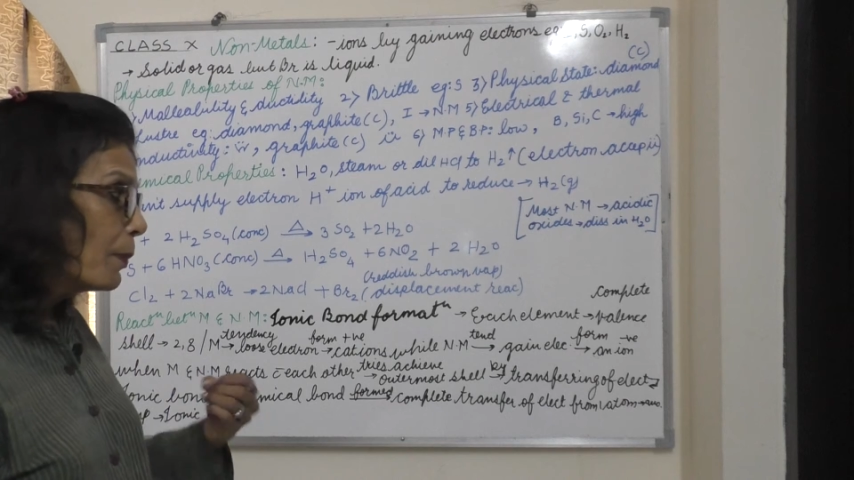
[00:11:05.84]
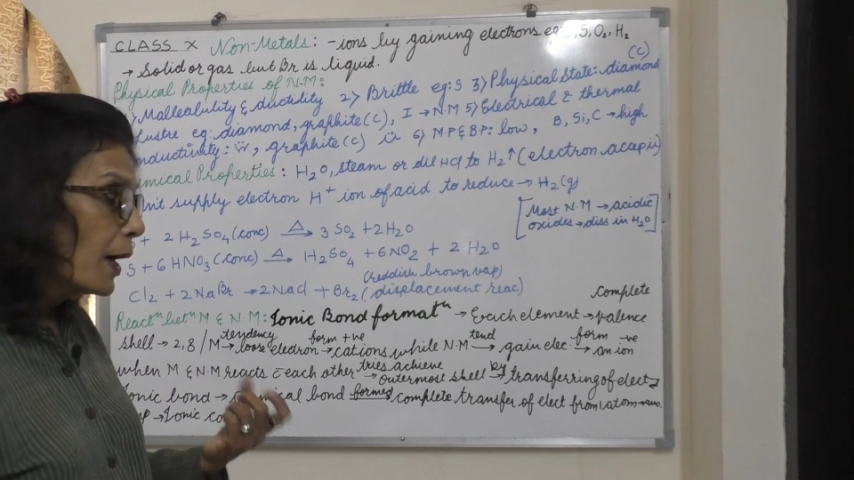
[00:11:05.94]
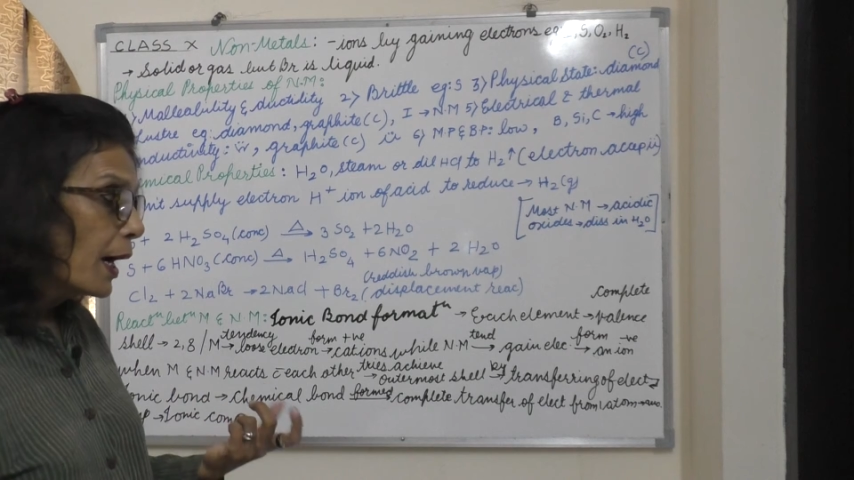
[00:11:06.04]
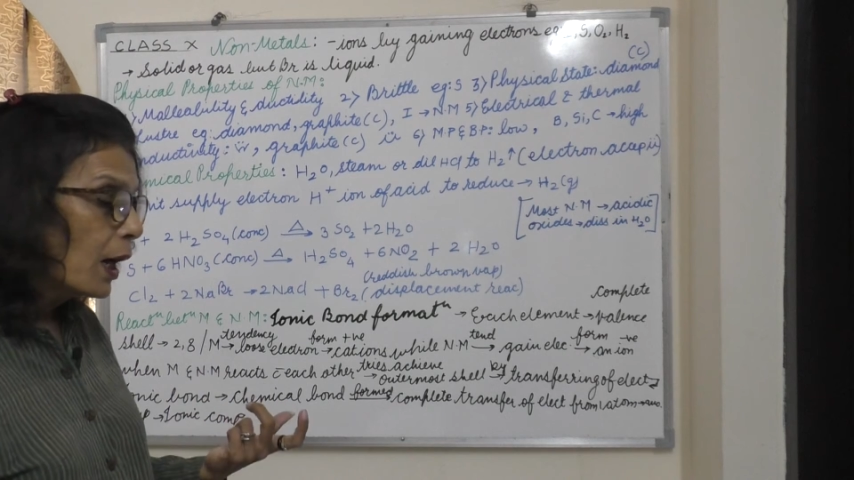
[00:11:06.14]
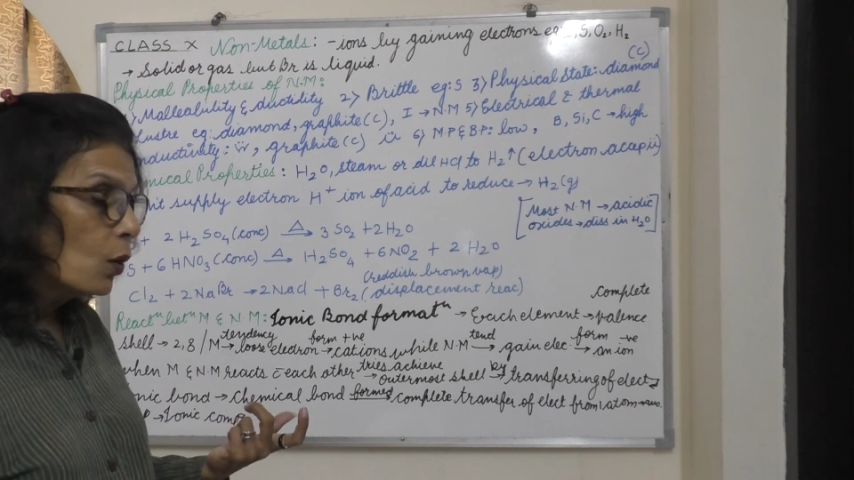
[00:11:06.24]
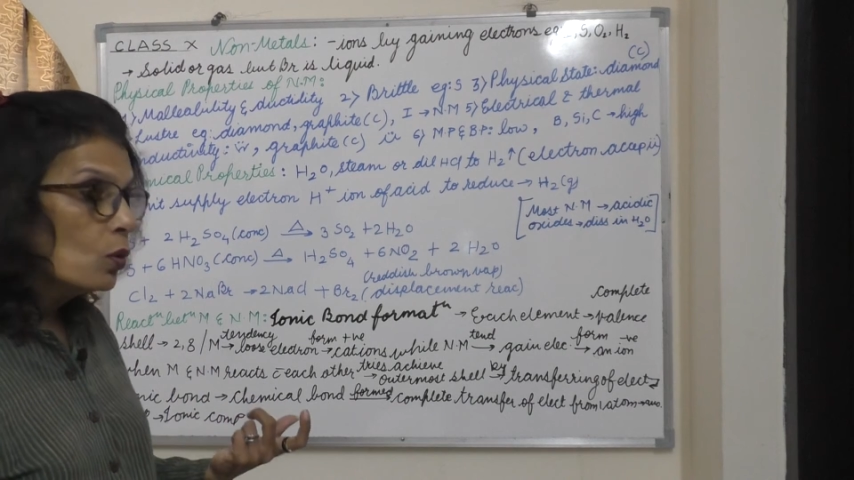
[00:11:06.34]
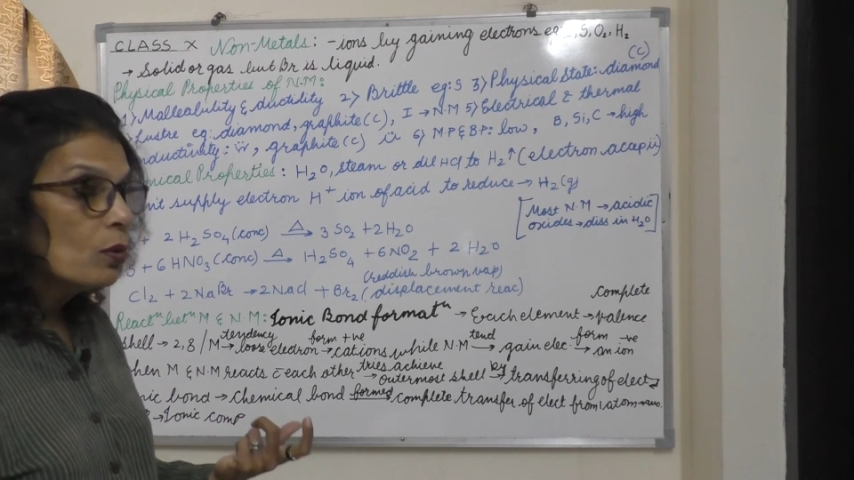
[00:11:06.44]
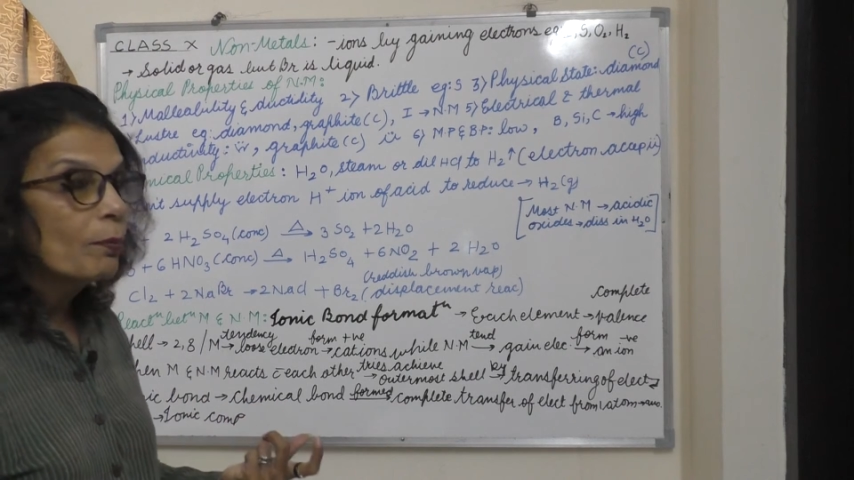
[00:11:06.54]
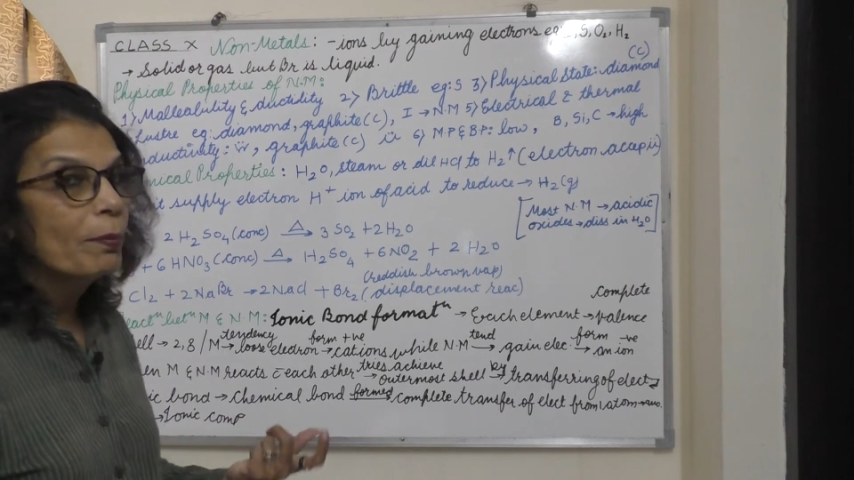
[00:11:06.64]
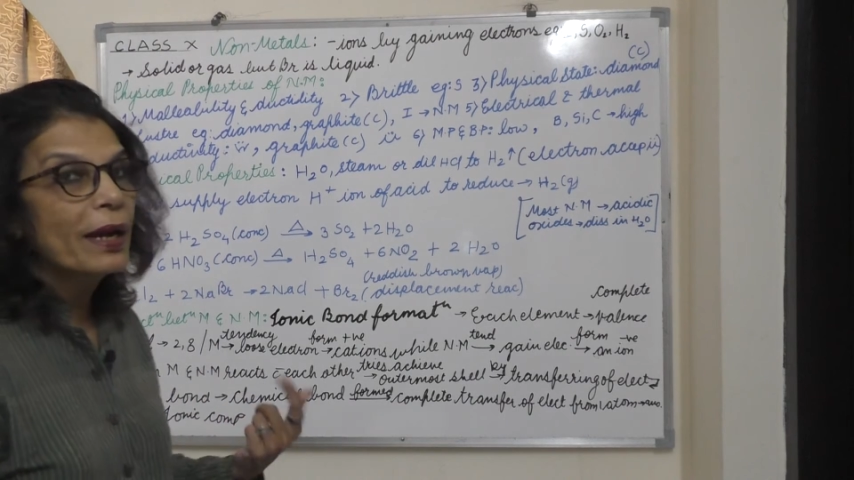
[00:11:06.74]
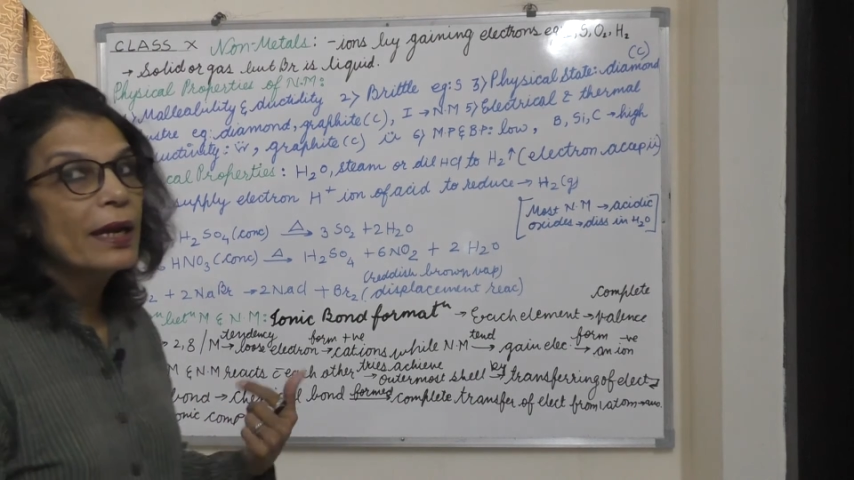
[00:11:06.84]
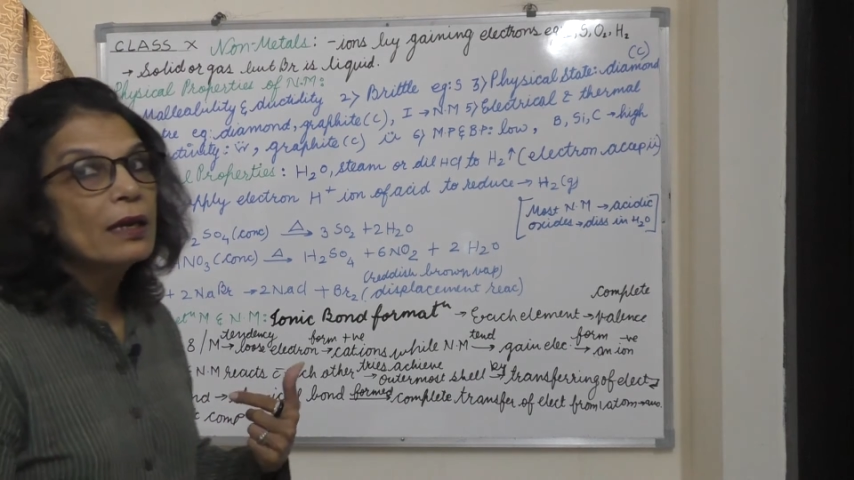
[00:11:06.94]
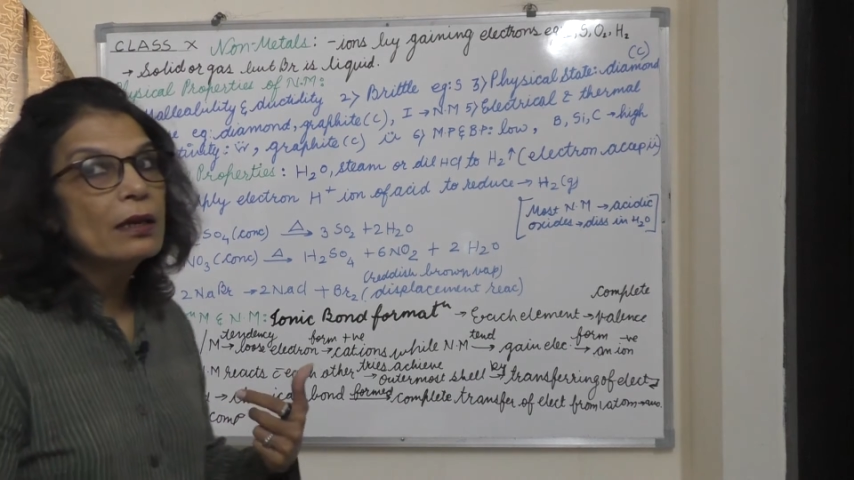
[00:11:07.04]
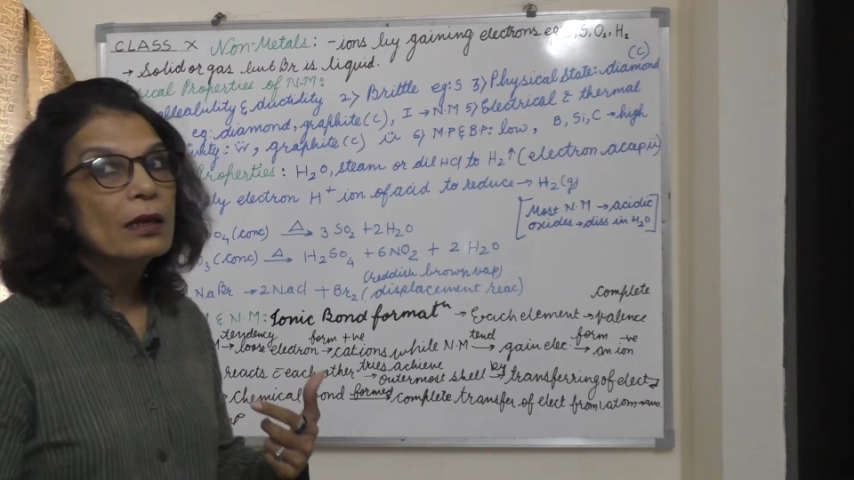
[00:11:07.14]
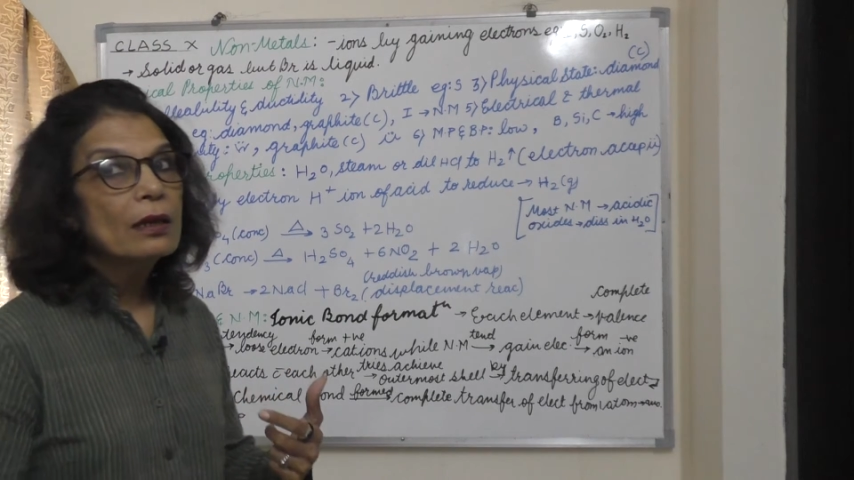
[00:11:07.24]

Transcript: How? By